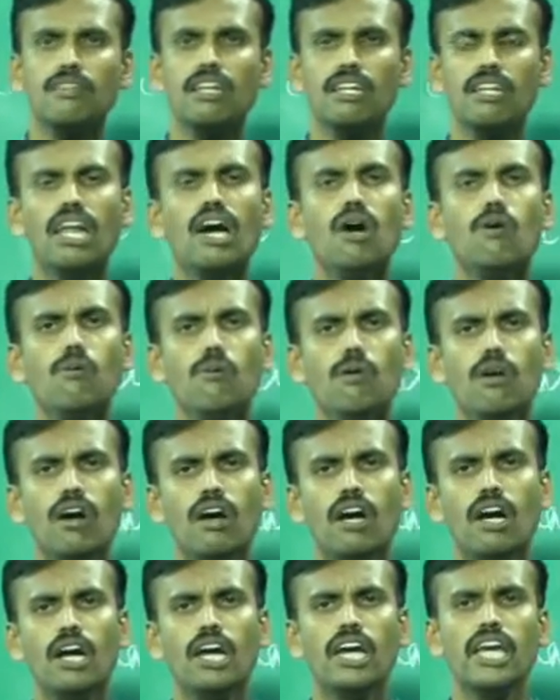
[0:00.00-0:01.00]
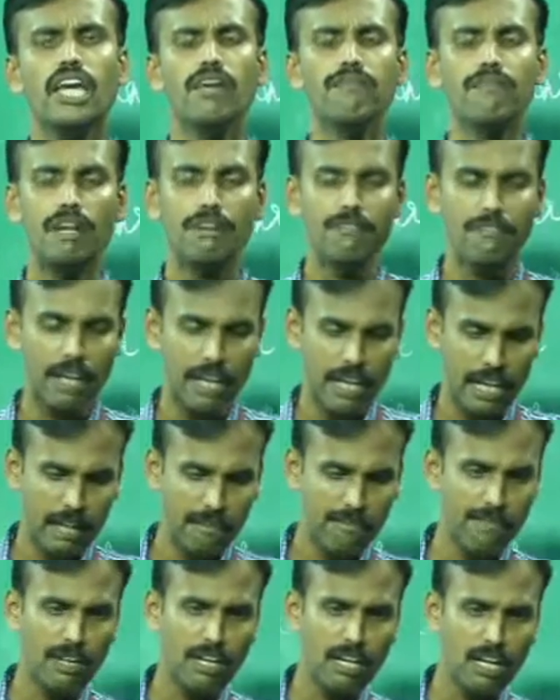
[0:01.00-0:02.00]
Now, if I were
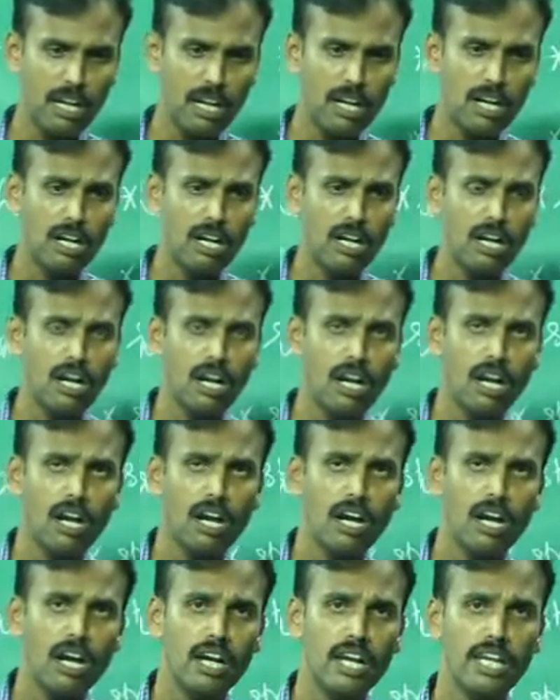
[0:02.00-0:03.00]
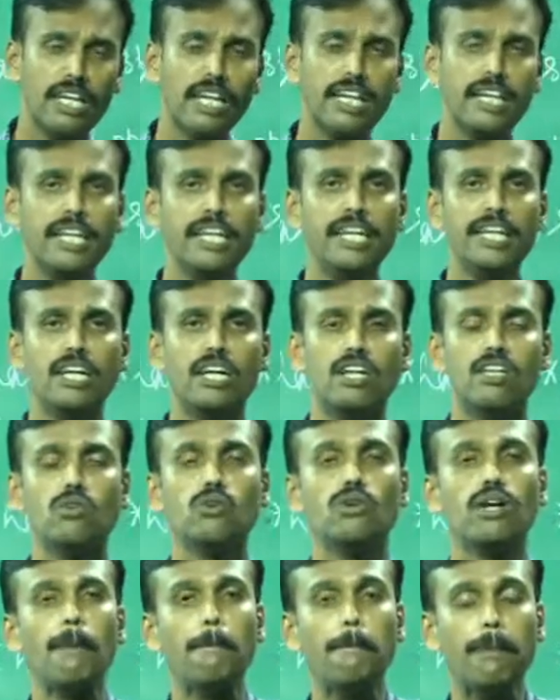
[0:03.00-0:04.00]
ever in a need
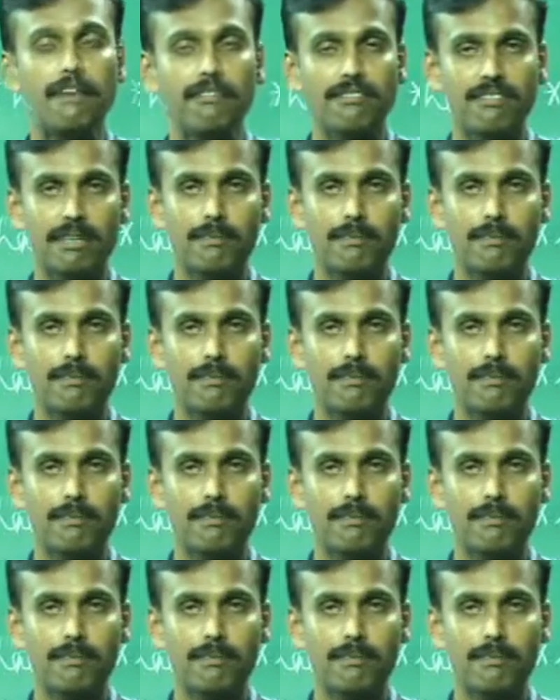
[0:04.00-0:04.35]
to compare